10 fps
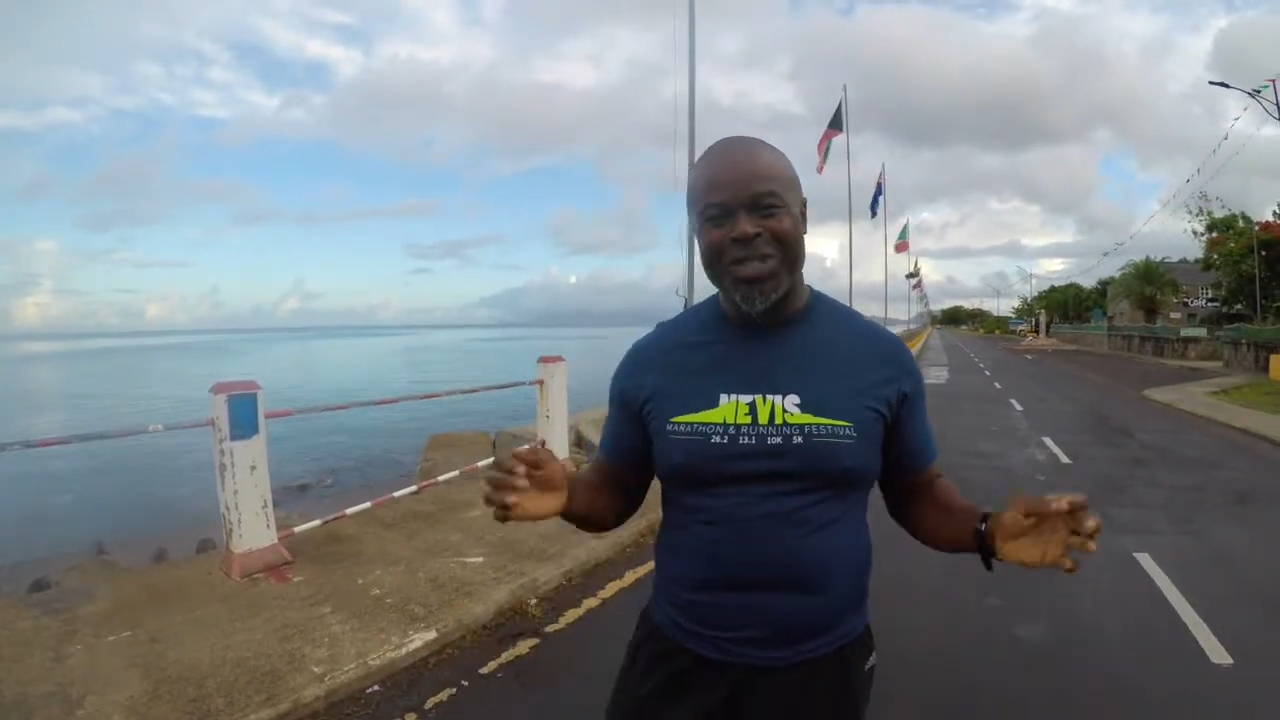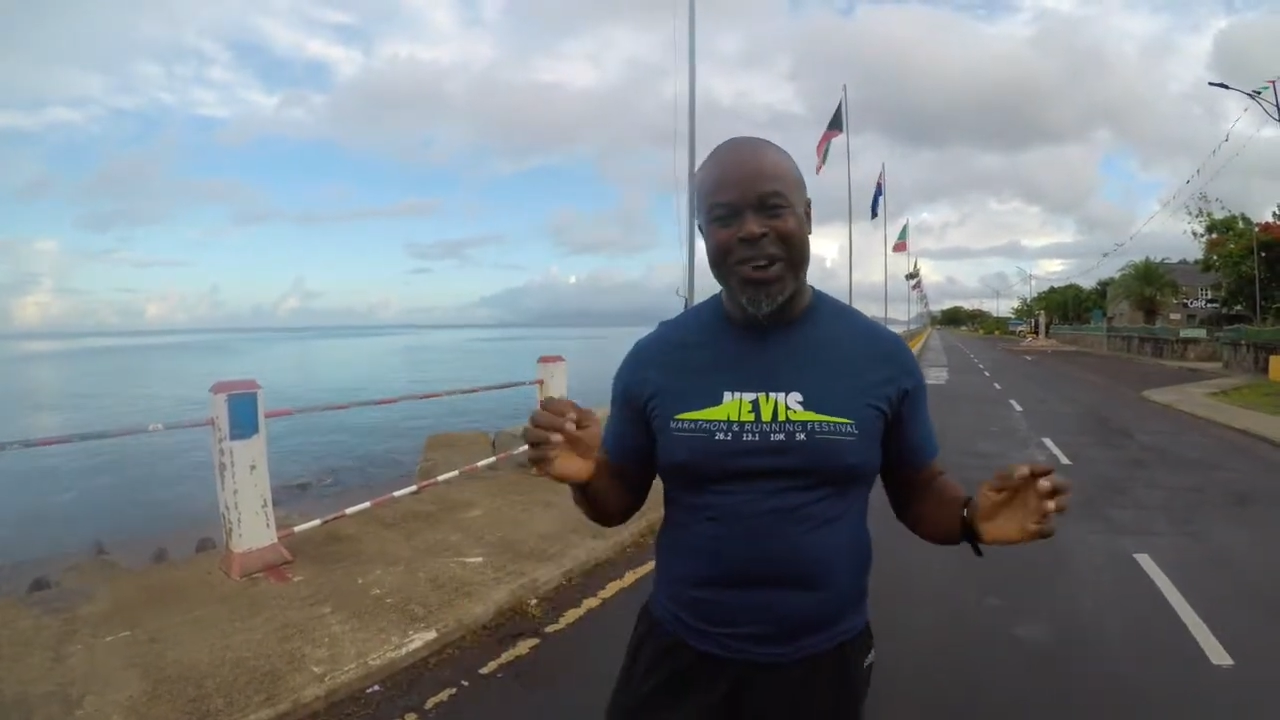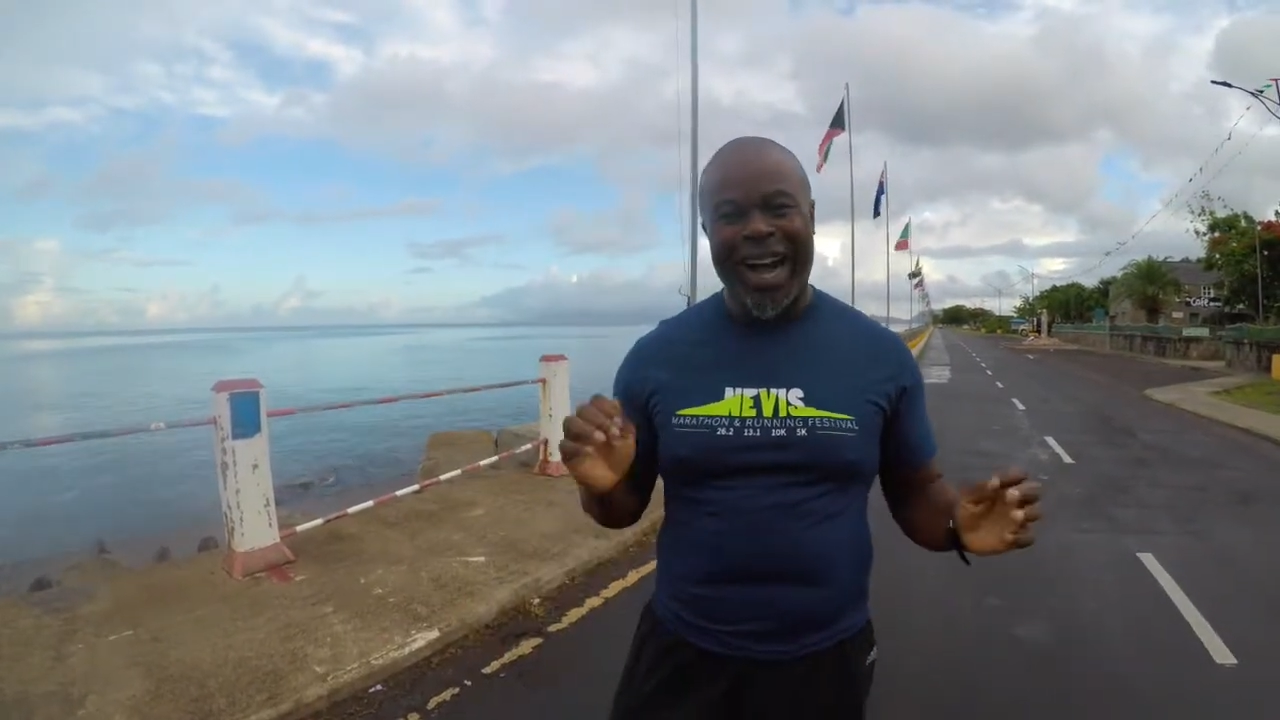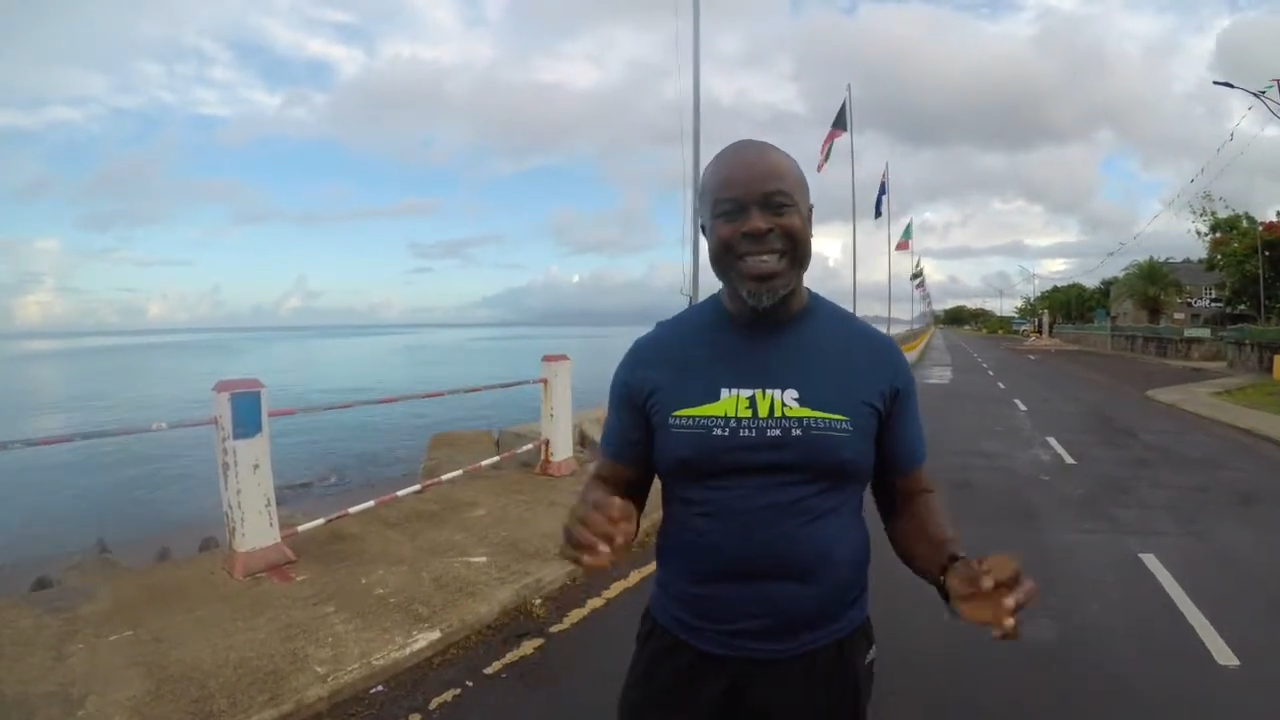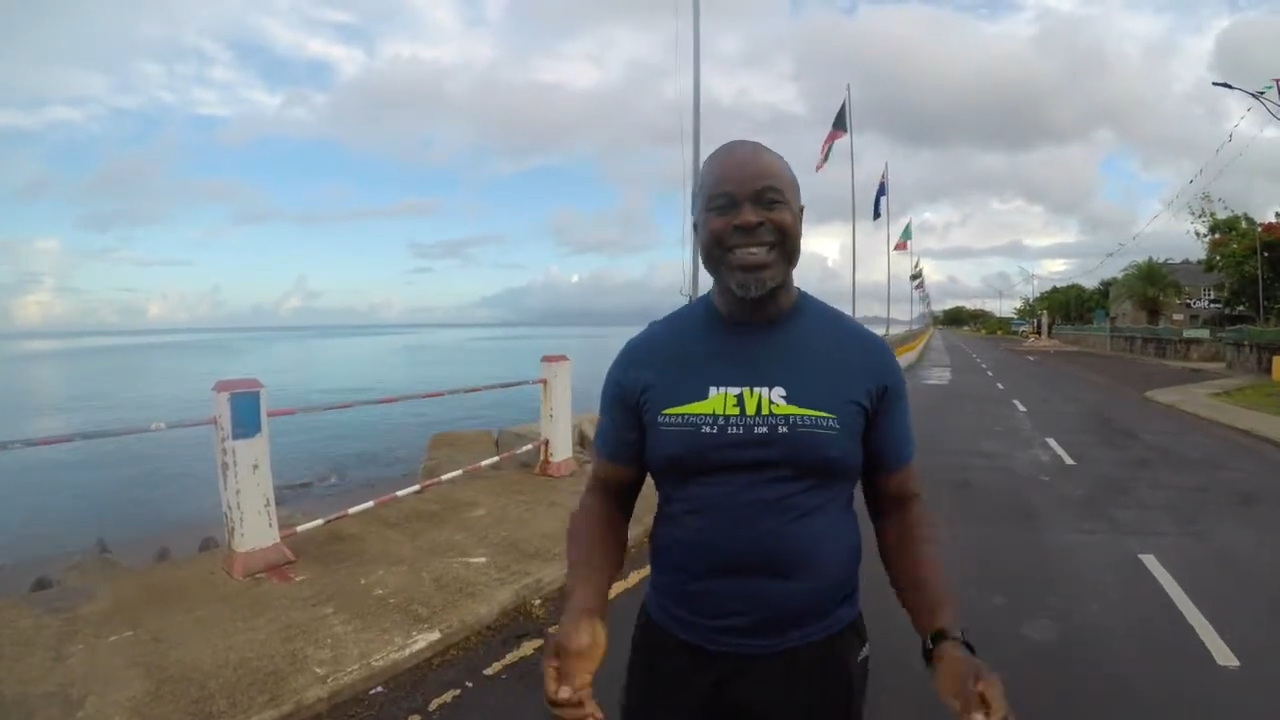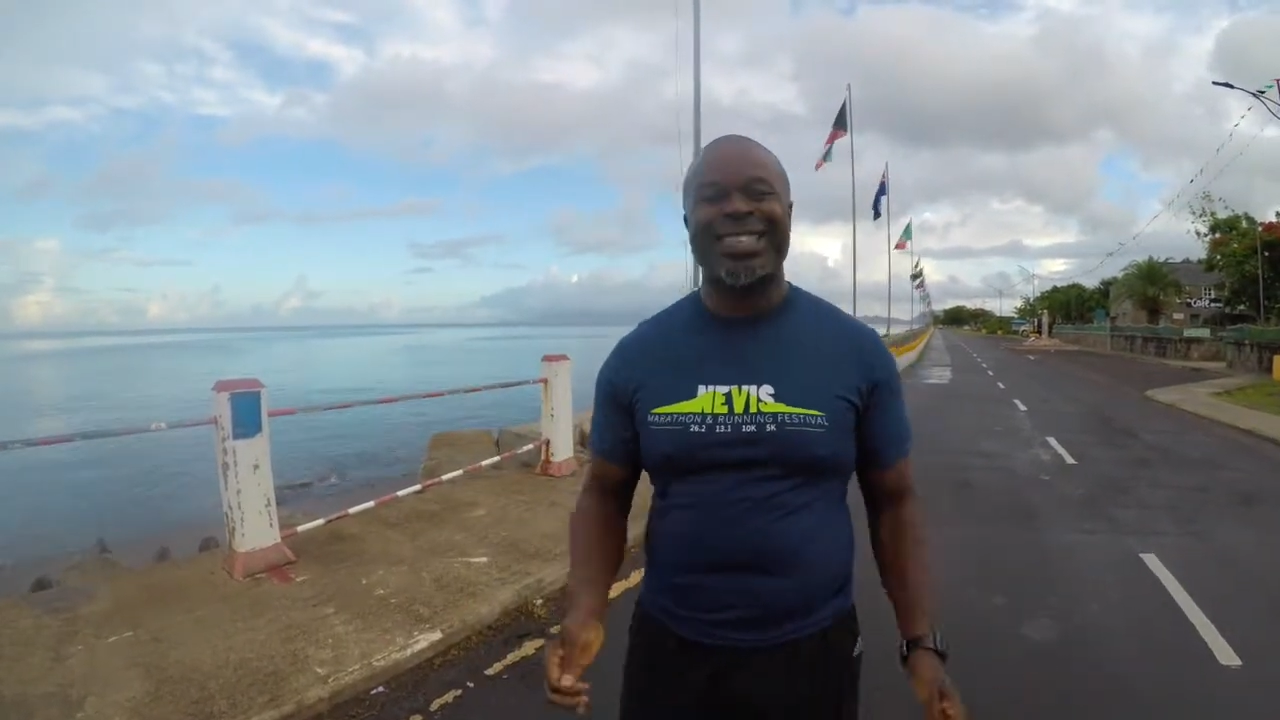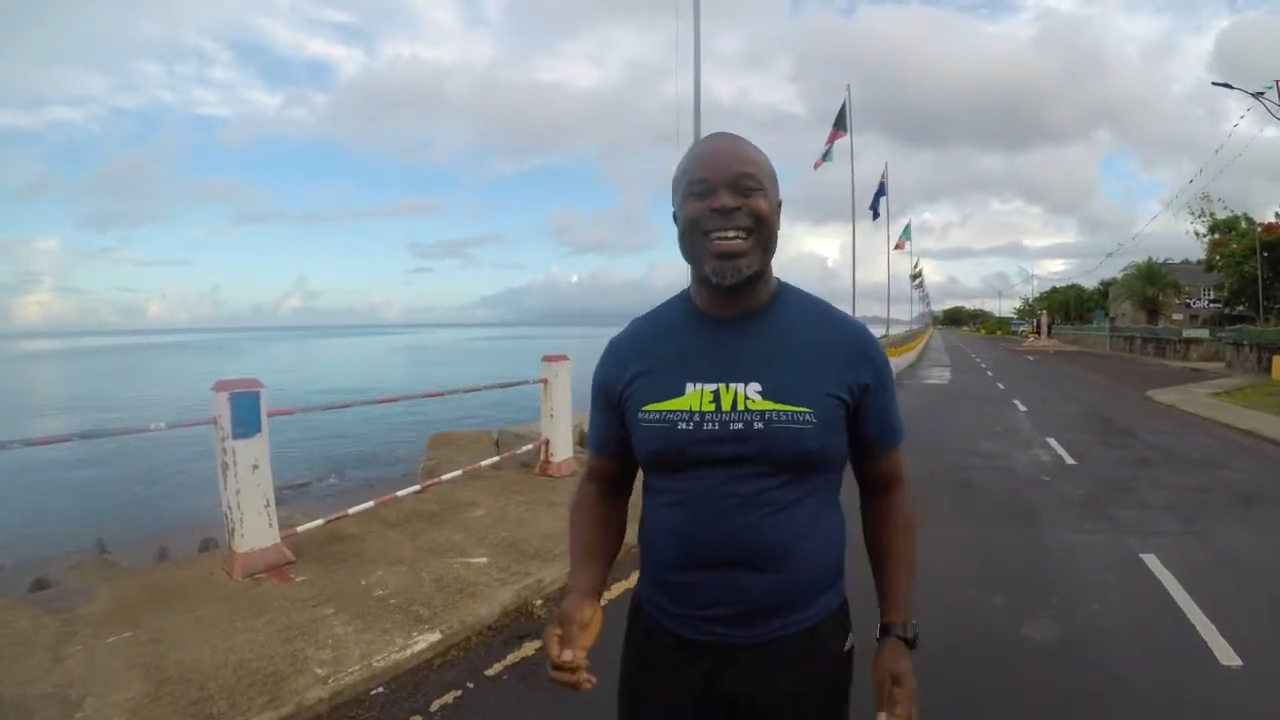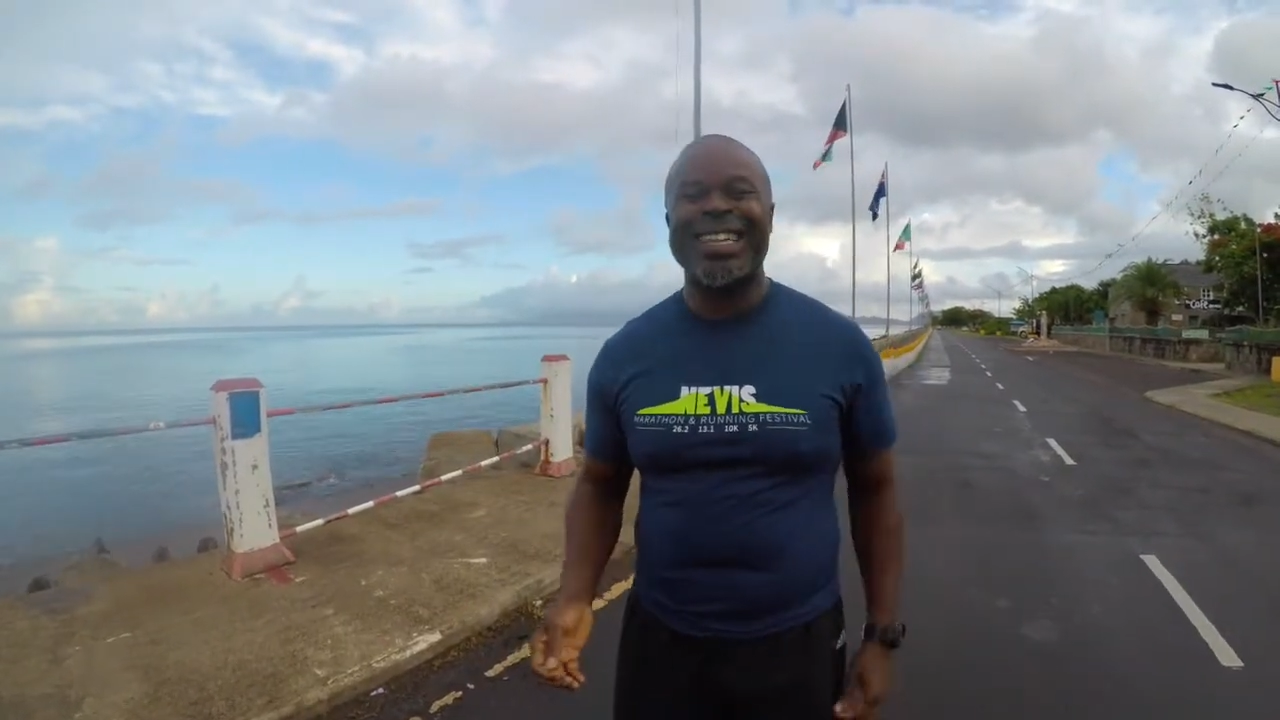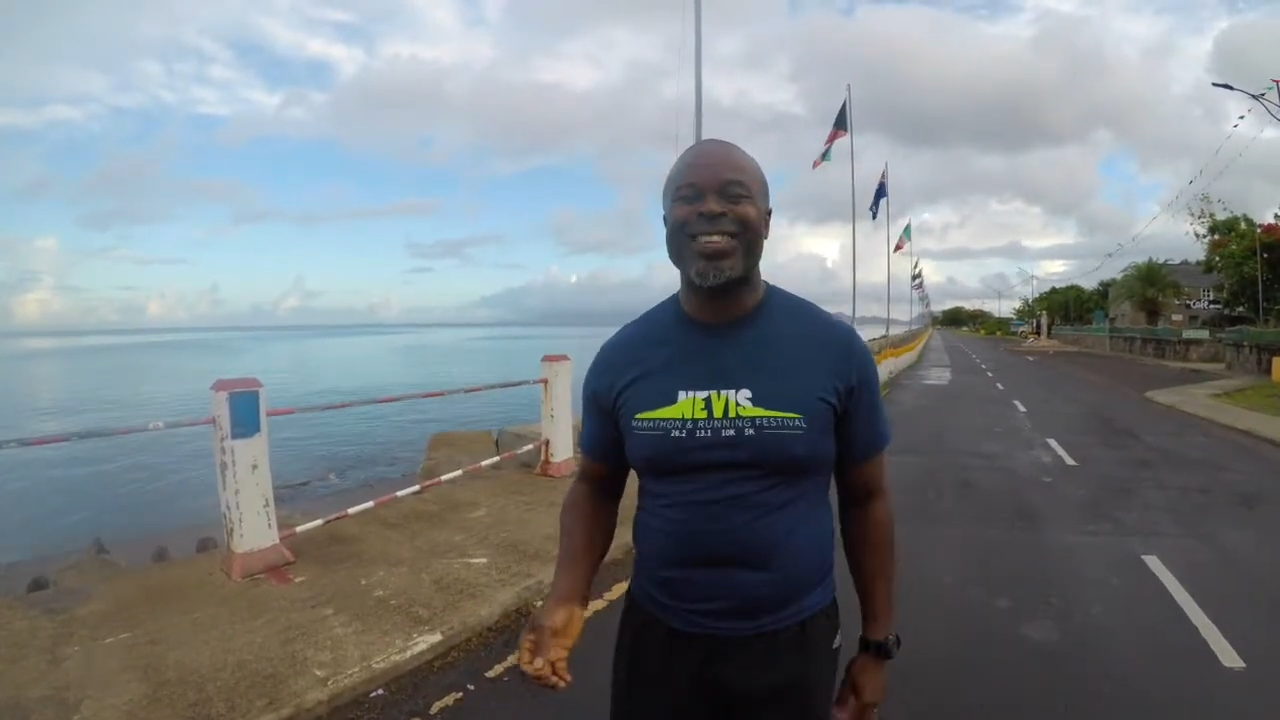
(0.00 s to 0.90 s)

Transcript: to understand